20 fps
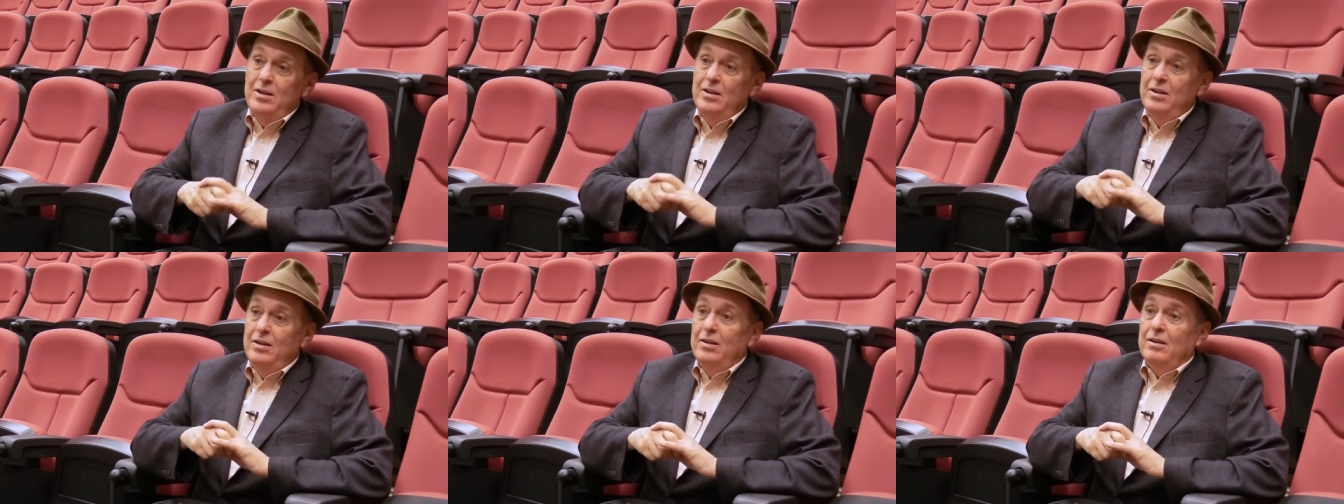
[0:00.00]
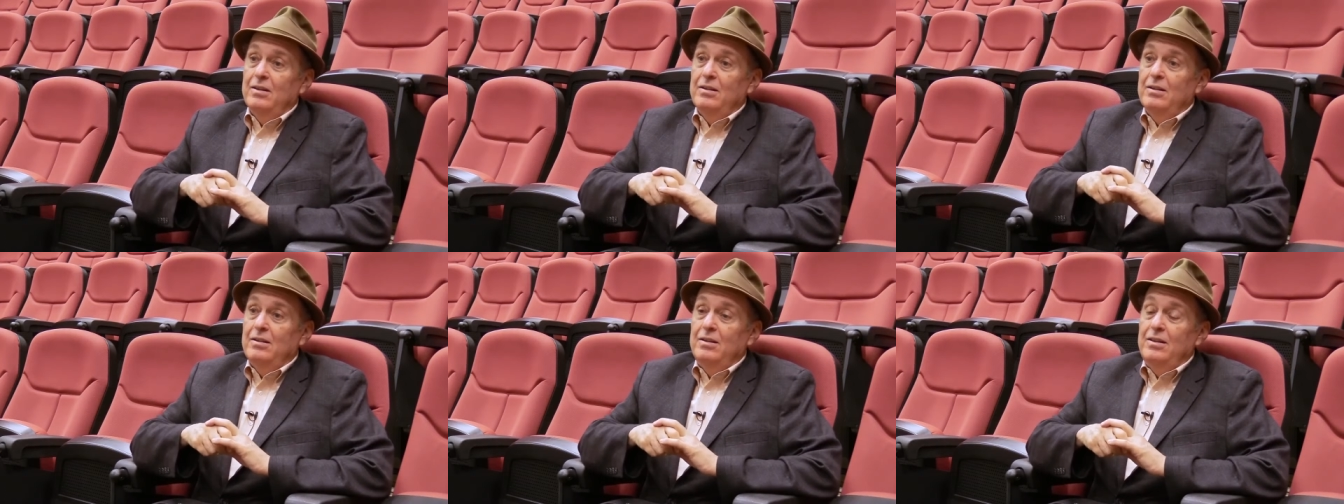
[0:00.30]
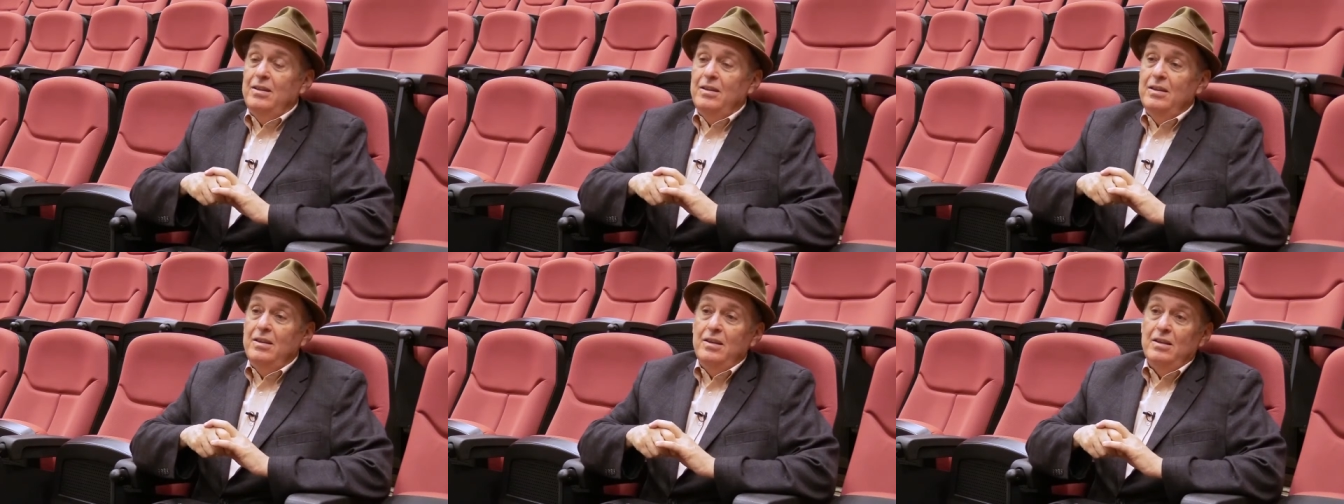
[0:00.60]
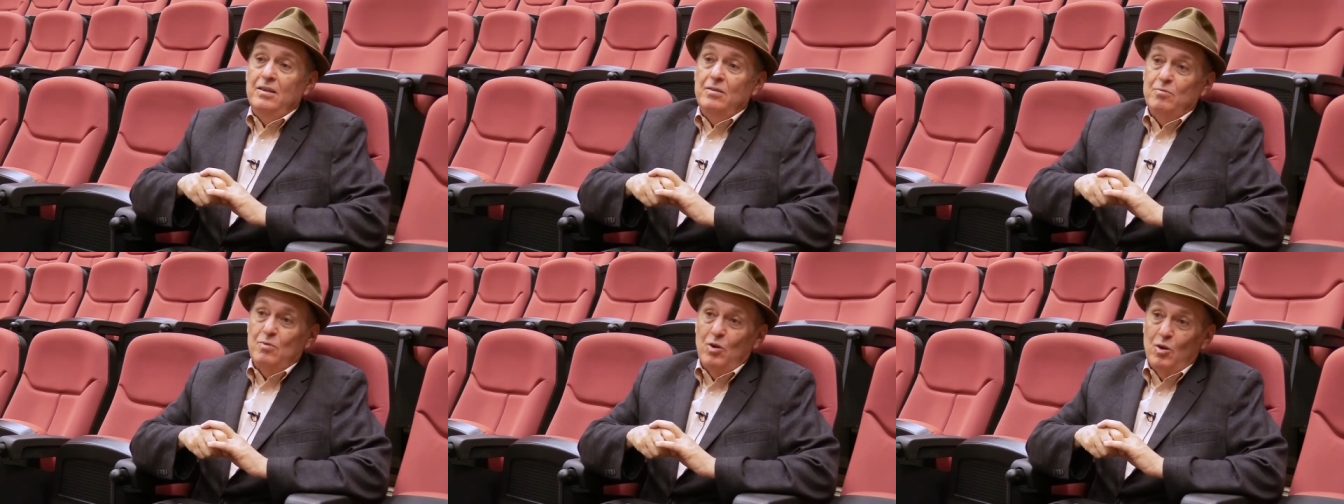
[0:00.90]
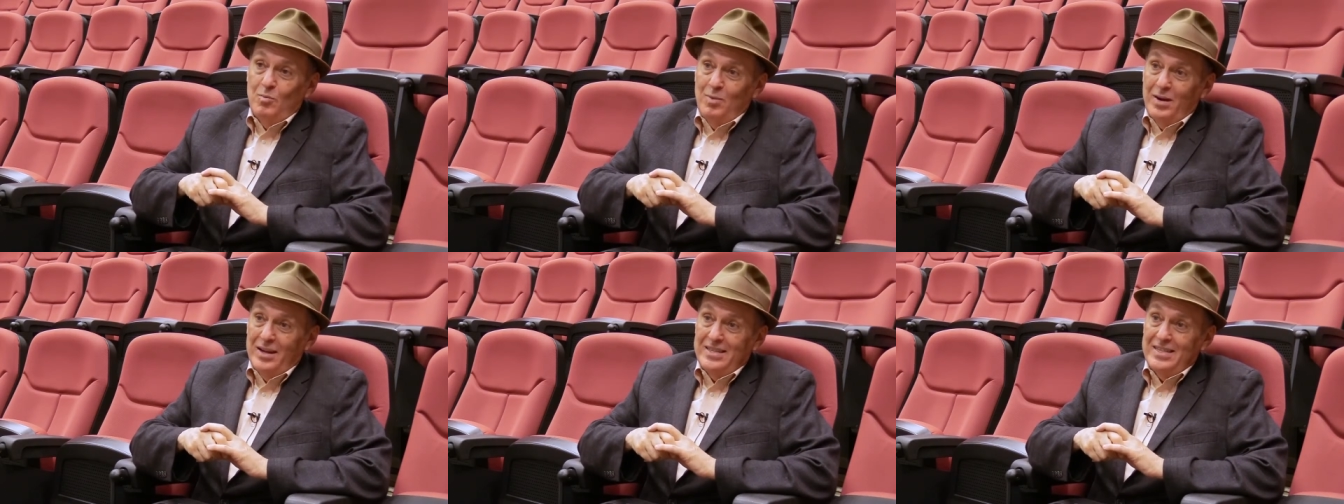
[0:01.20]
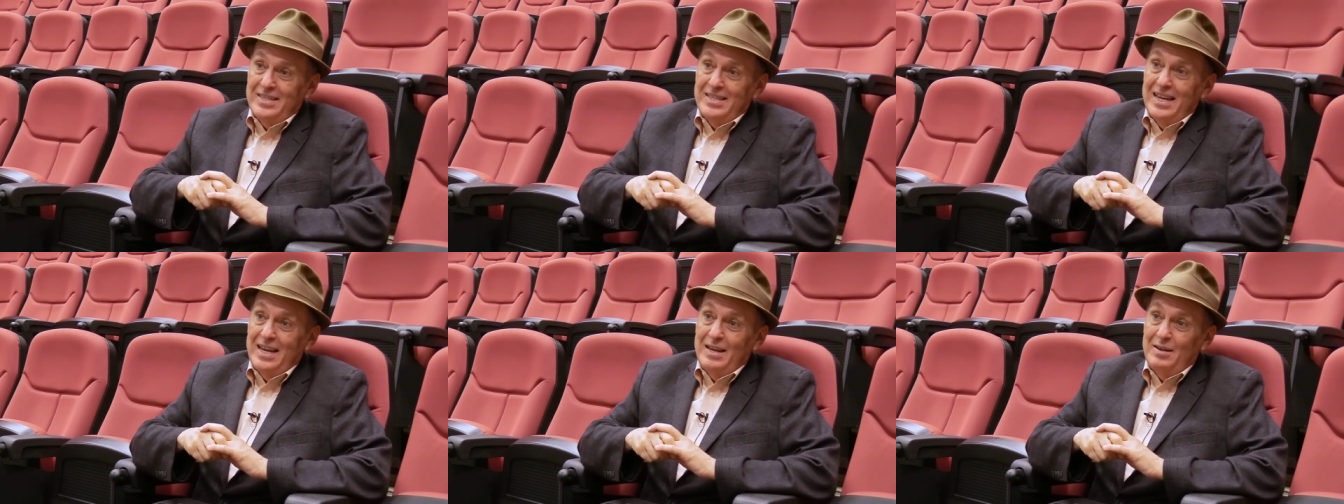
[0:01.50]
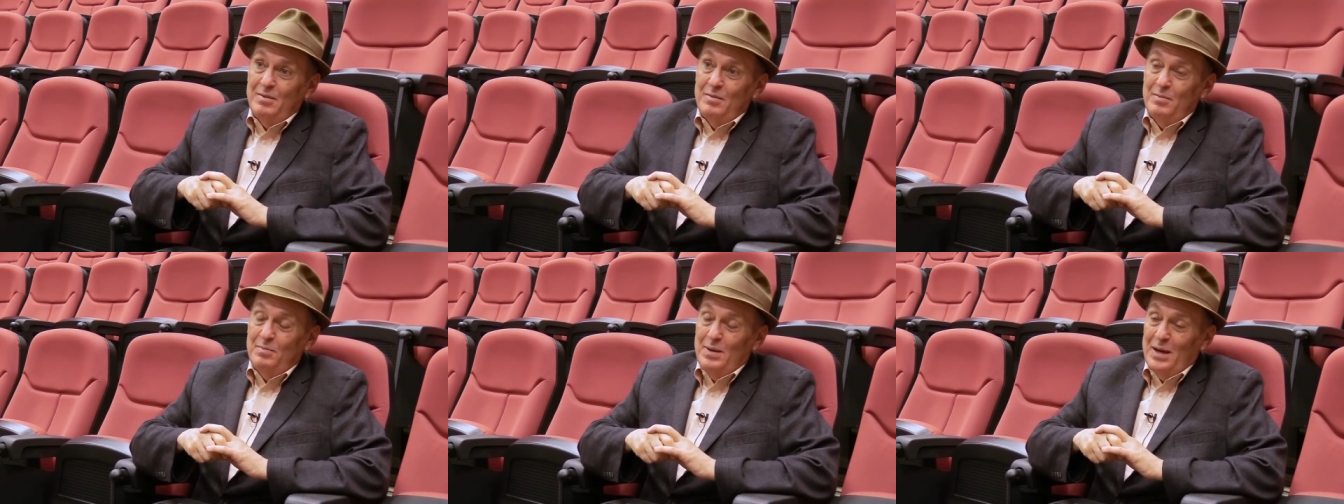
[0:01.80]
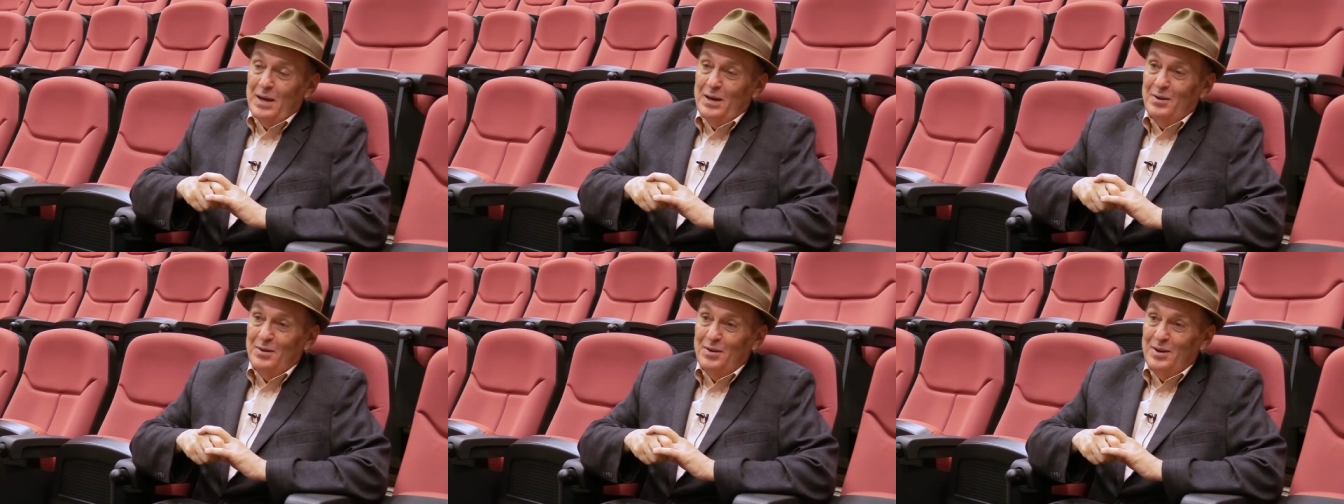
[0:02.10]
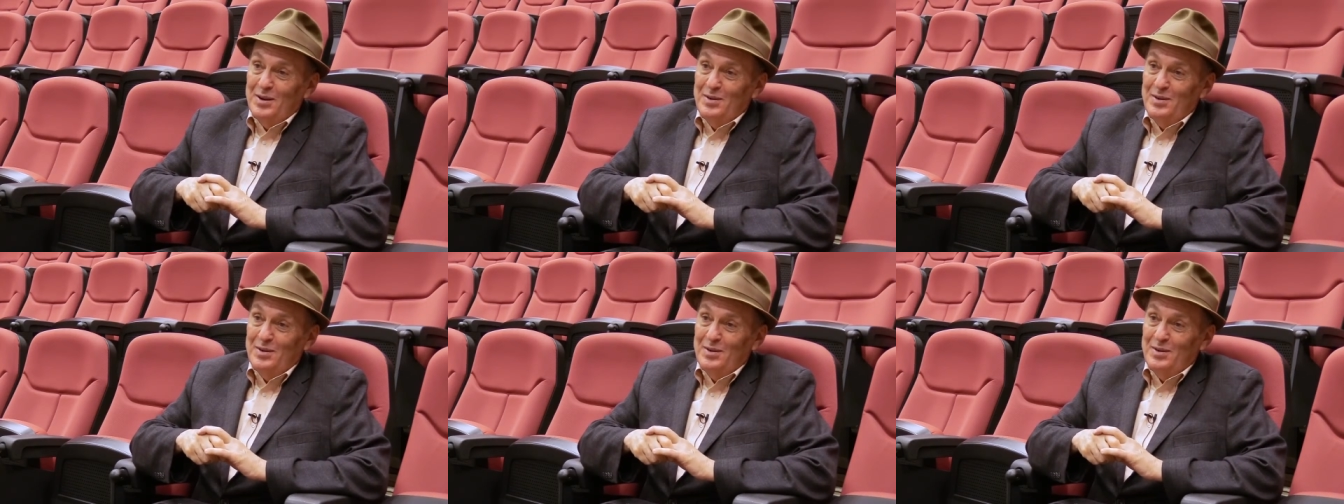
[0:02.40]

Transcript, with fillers: year the robots get better